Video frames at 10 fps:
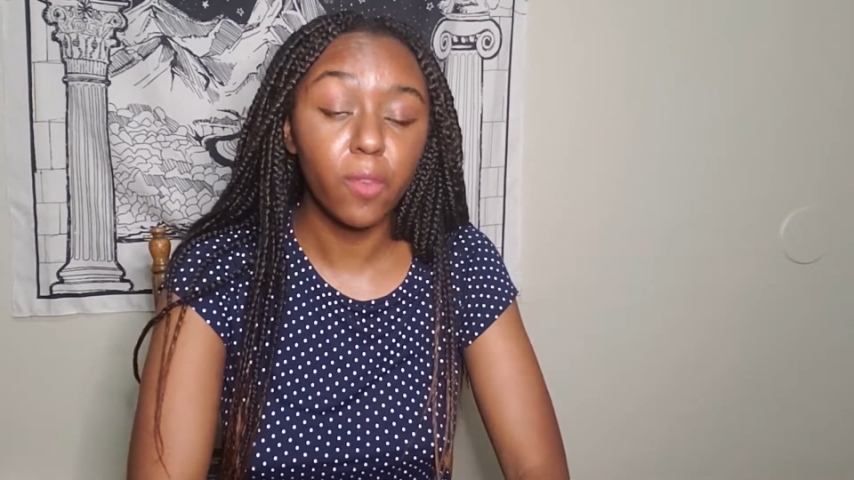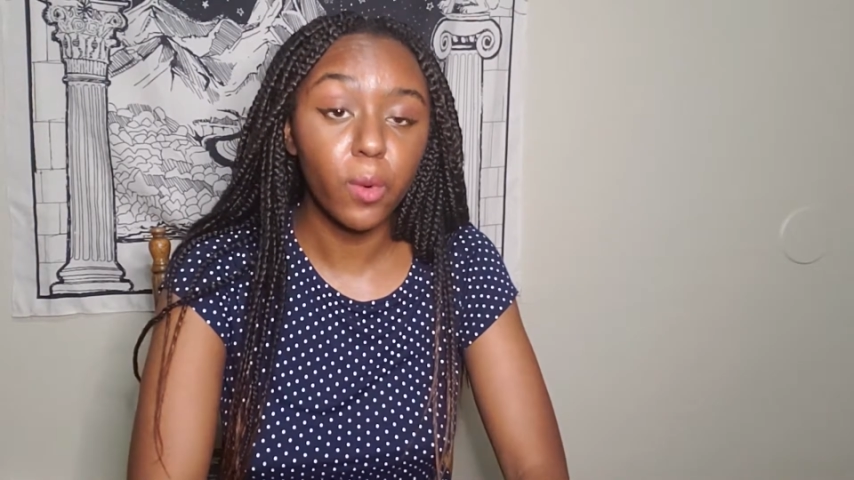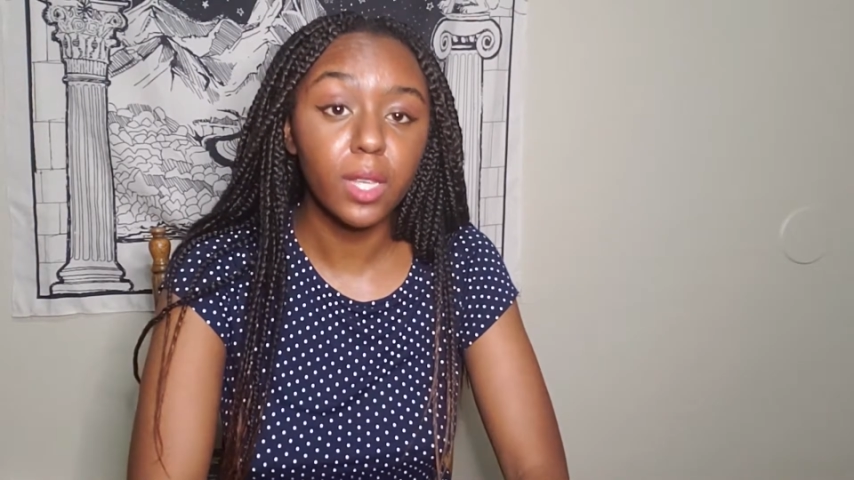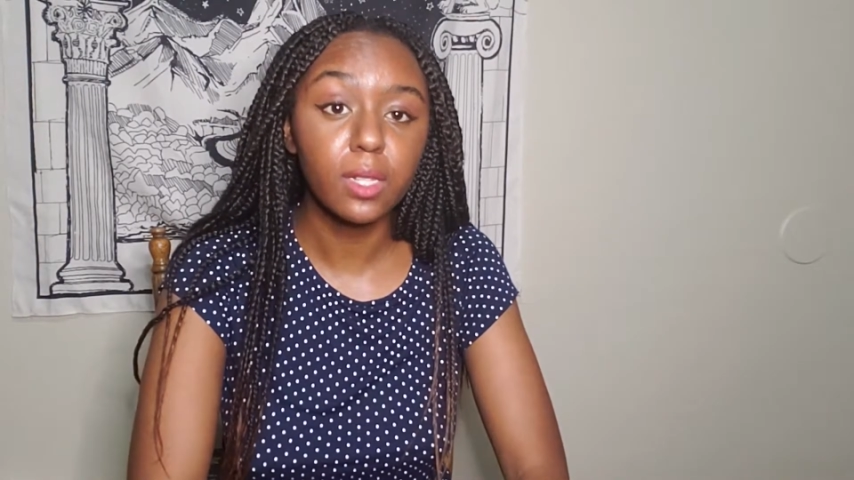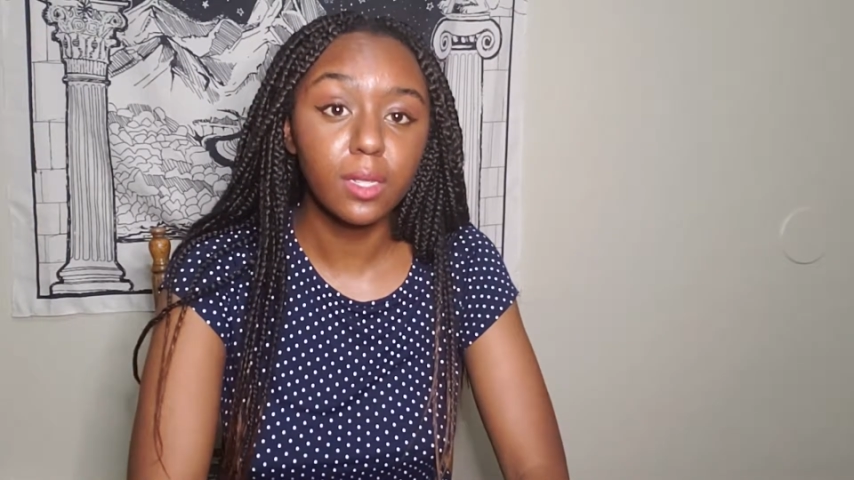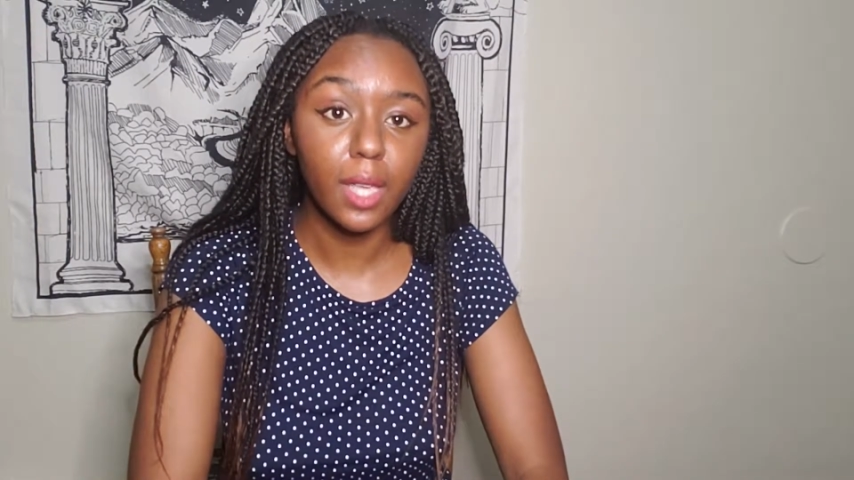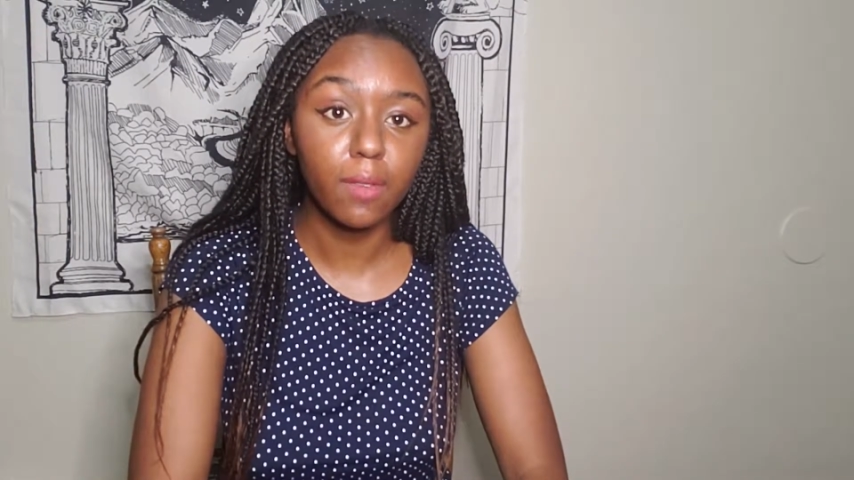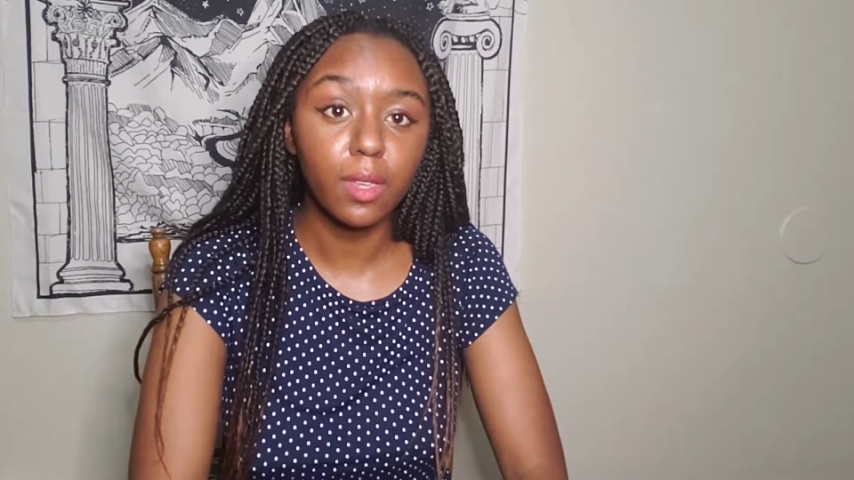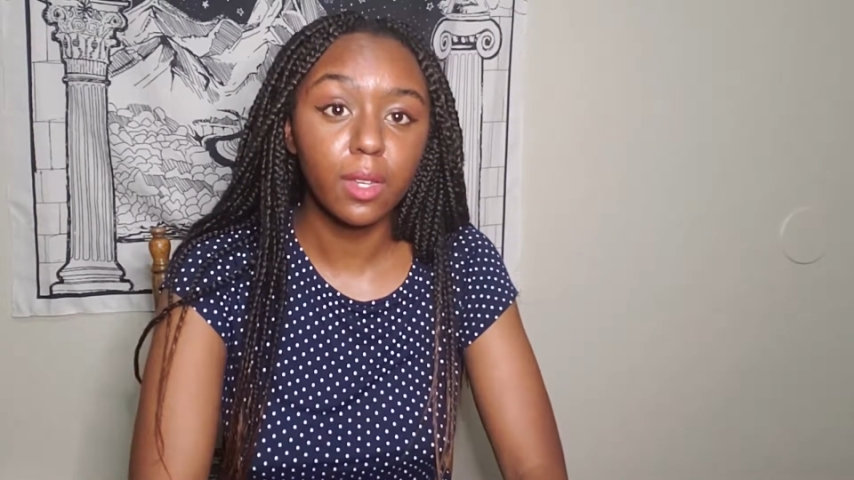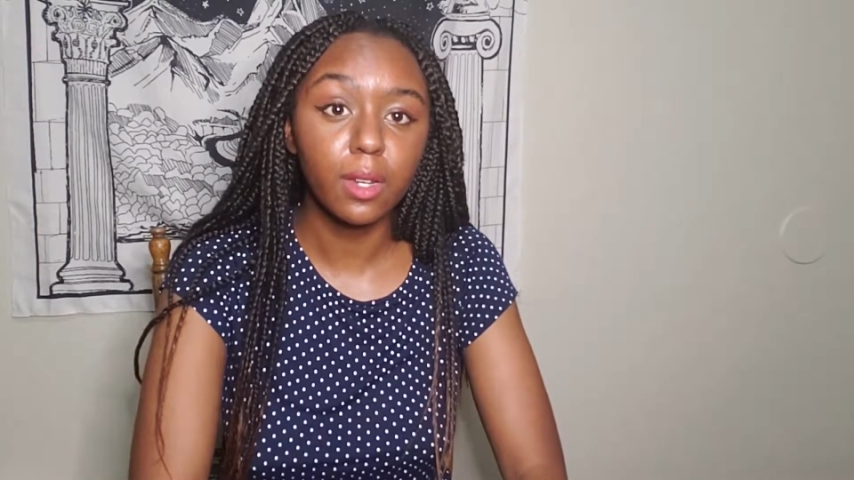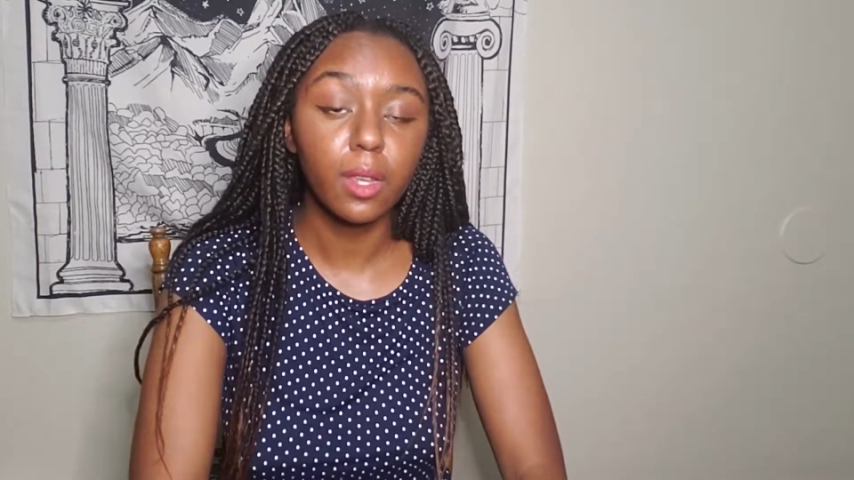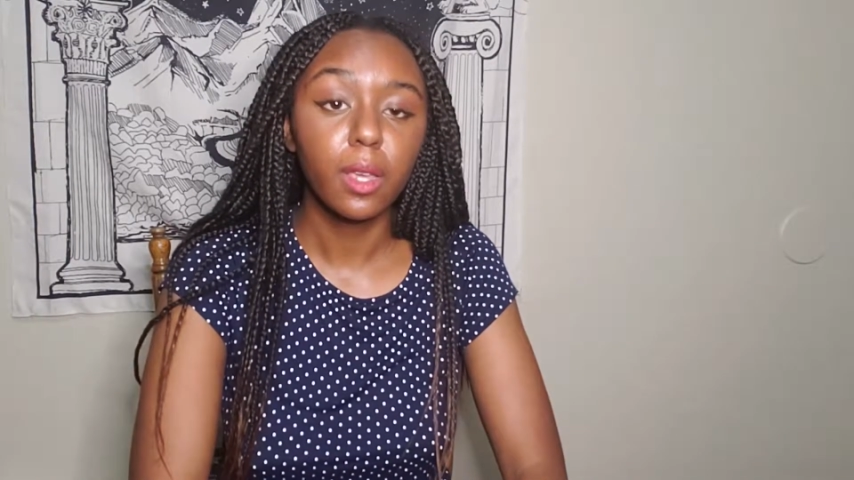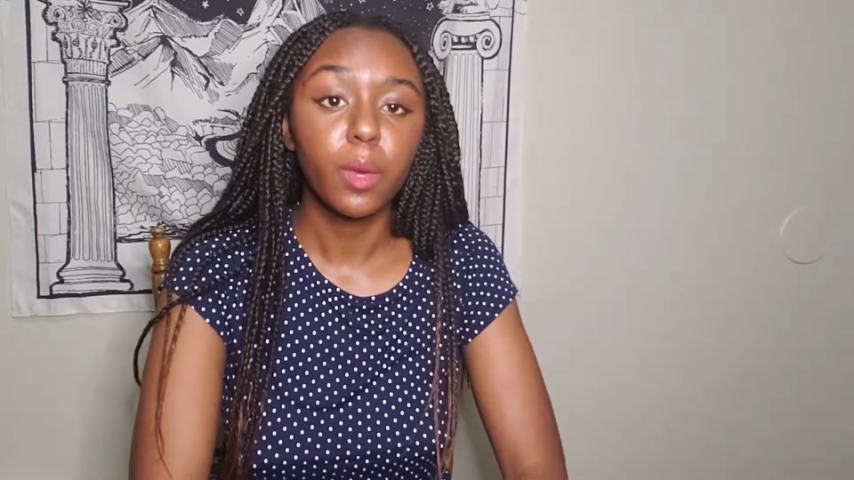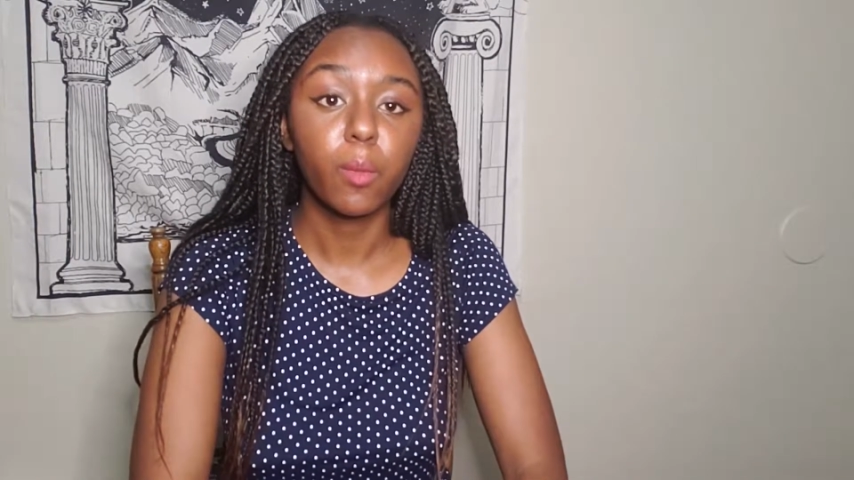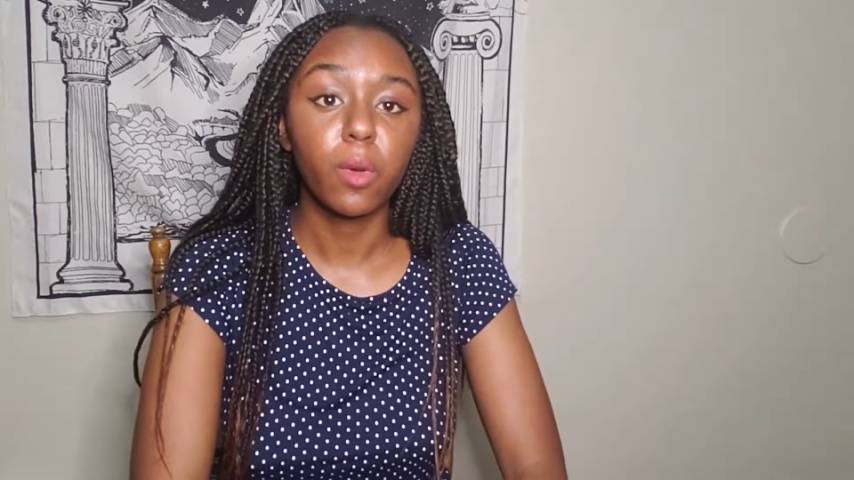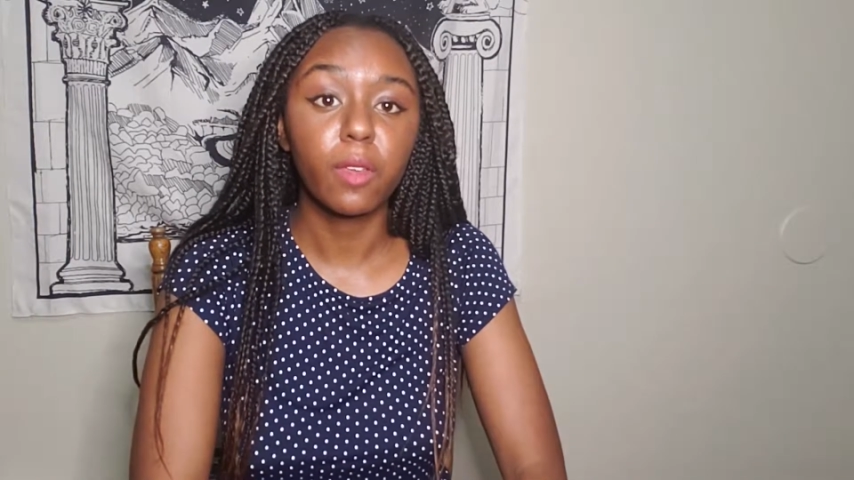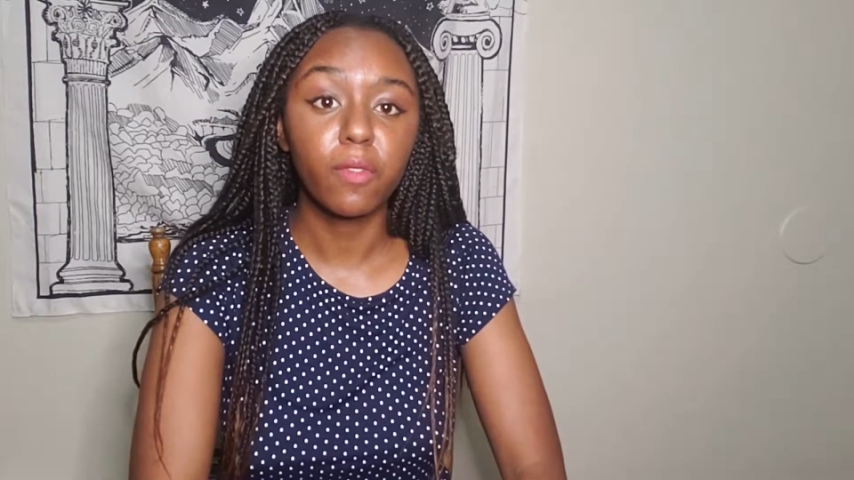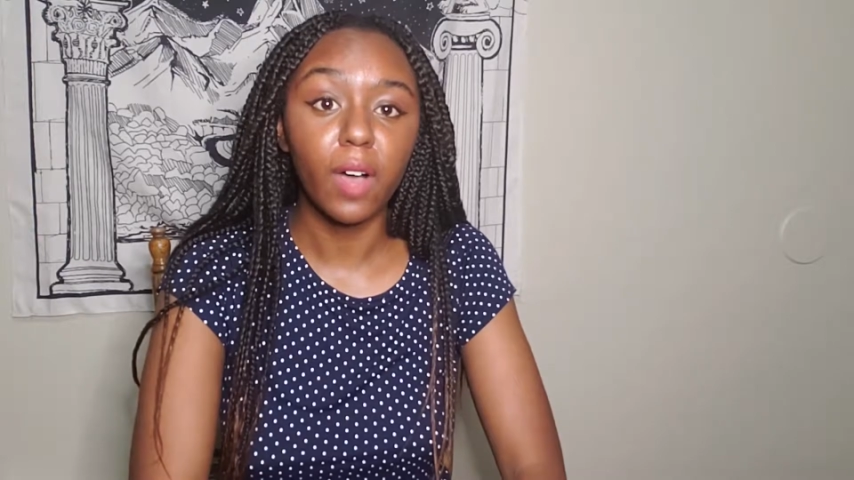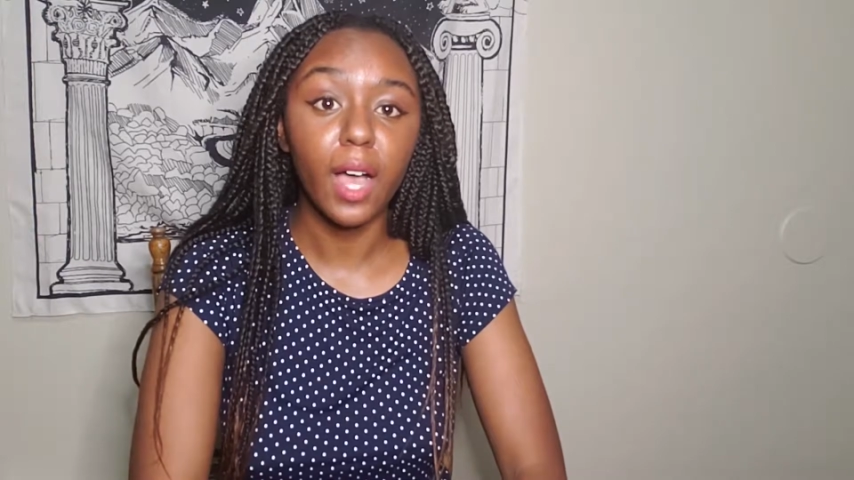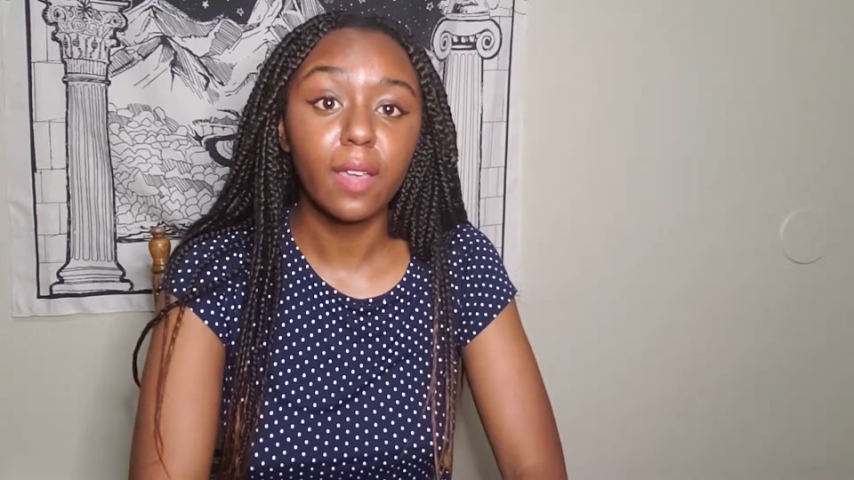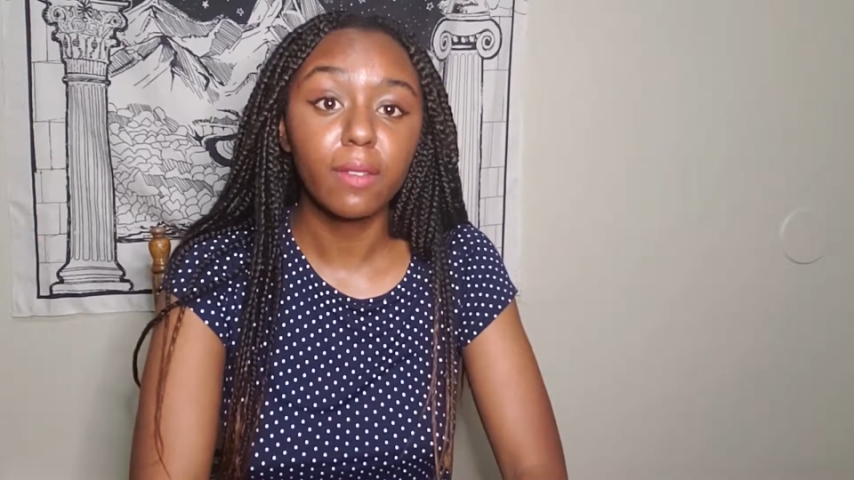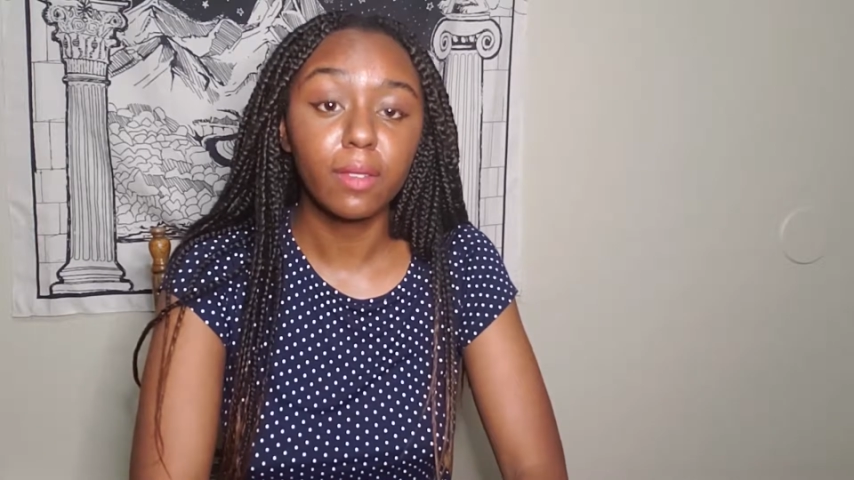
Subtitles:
47.5